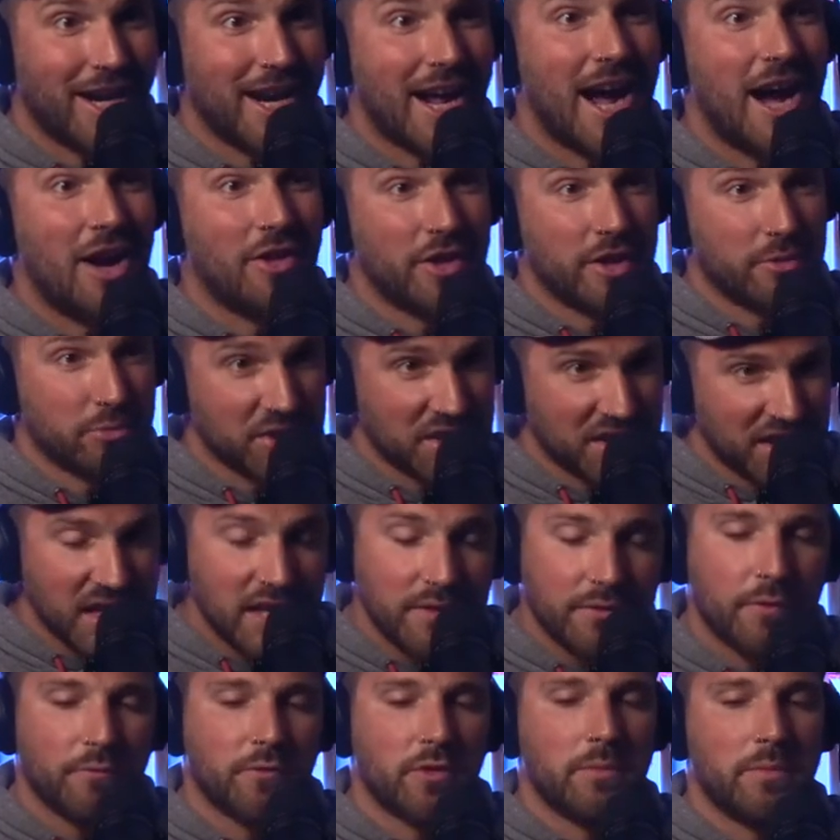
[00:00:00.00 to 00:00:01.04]
Oh, yeah. How they
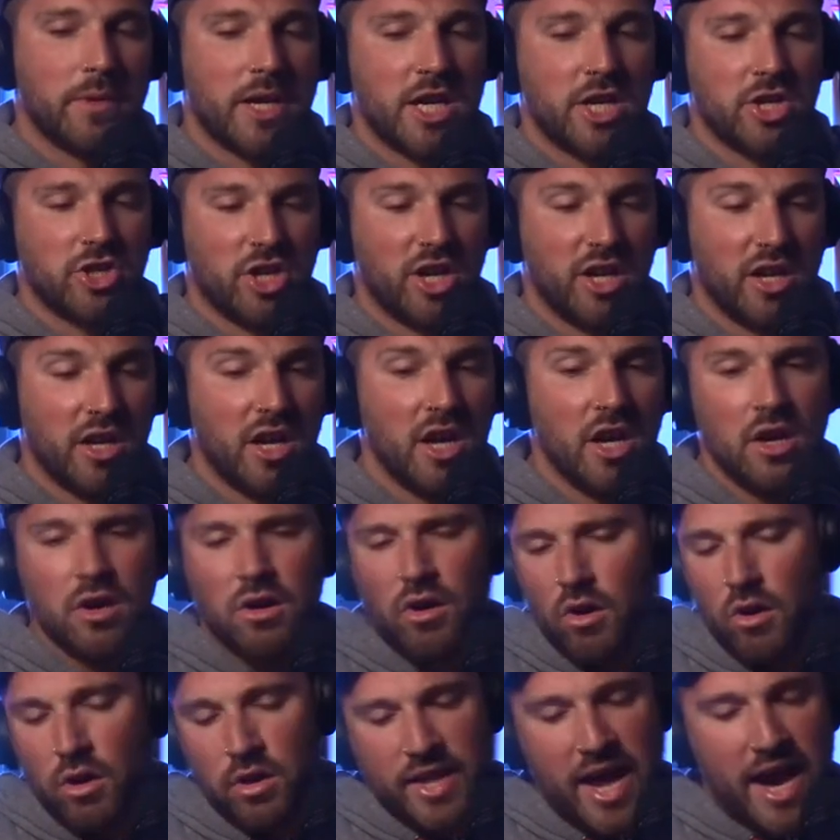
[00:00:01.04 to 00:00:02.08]
receive information,
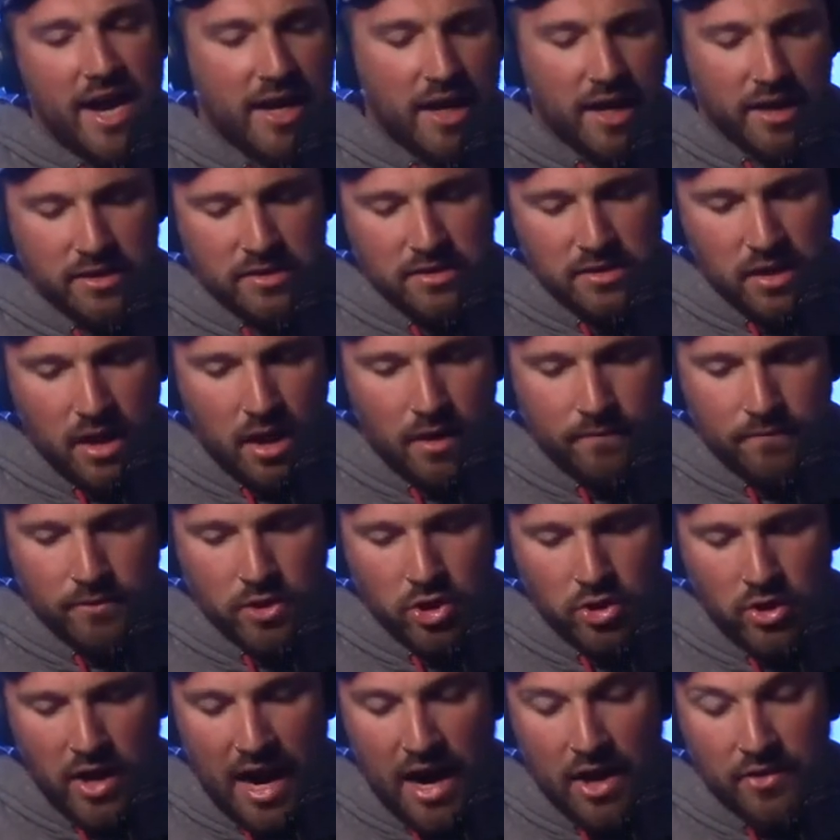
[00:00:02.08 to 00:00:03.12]
all that kind of stuff,
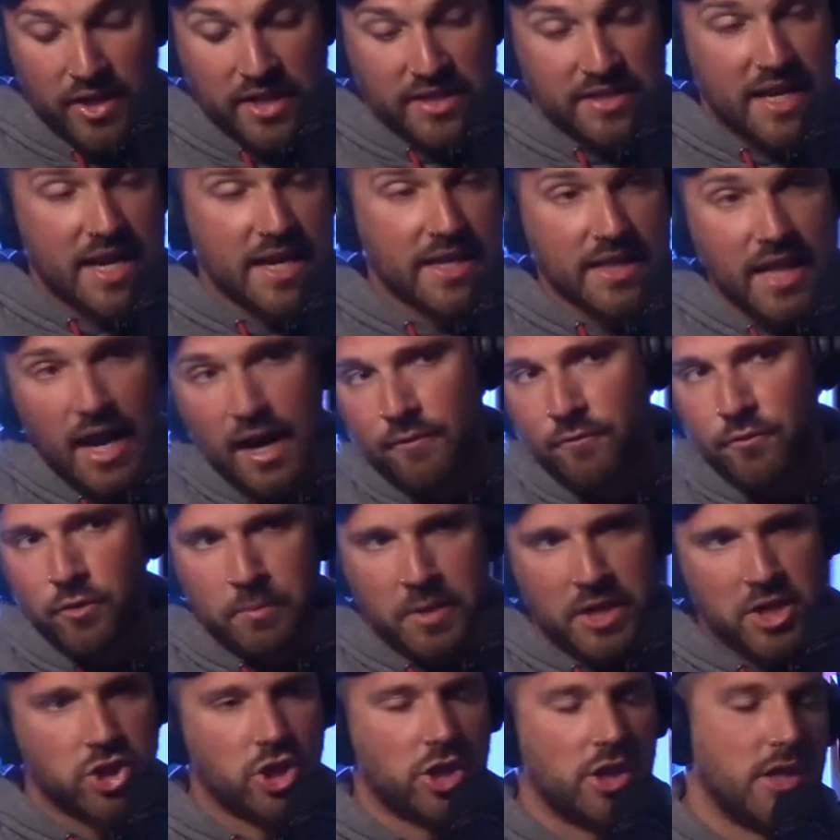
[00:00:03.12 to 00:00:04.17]
you know, how they take that
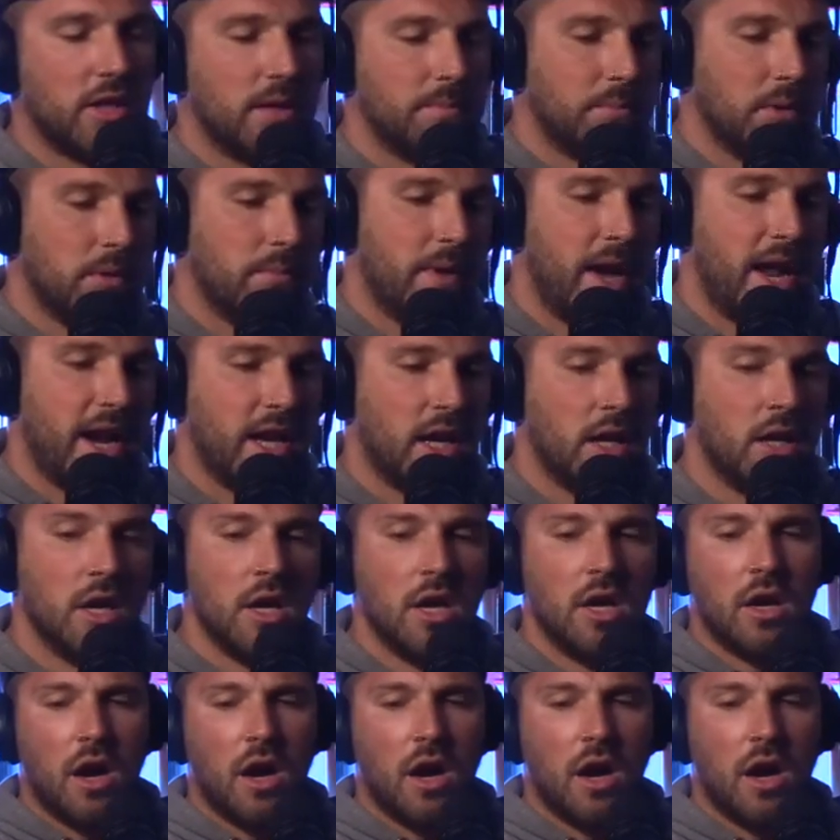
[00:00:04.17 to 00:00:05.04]
information and implement it.